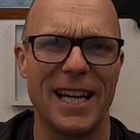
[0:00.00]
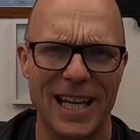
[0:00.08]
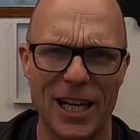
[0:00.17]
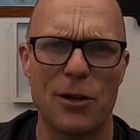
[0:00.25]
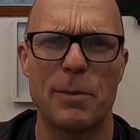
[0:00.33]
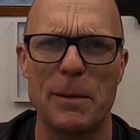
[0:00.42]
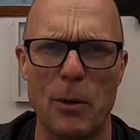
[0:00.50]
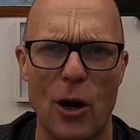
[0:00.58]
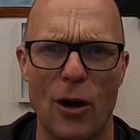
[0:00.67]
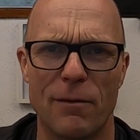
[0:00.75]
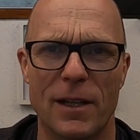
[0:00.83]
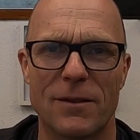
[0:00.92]
it'll be
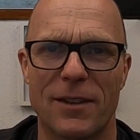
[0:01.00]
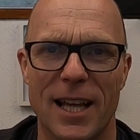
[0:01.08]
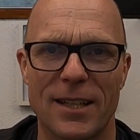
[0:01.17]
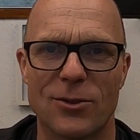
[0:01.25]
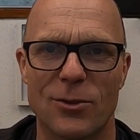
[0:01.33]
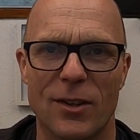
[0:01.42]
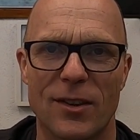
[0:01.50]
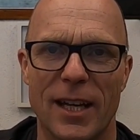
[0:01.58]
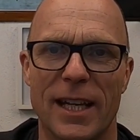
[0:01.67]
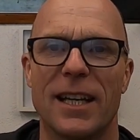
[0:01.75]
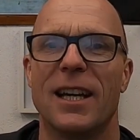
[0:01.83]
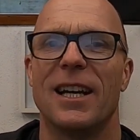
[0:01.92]
perfect for that sort of
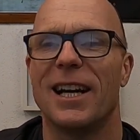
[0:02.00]
thing.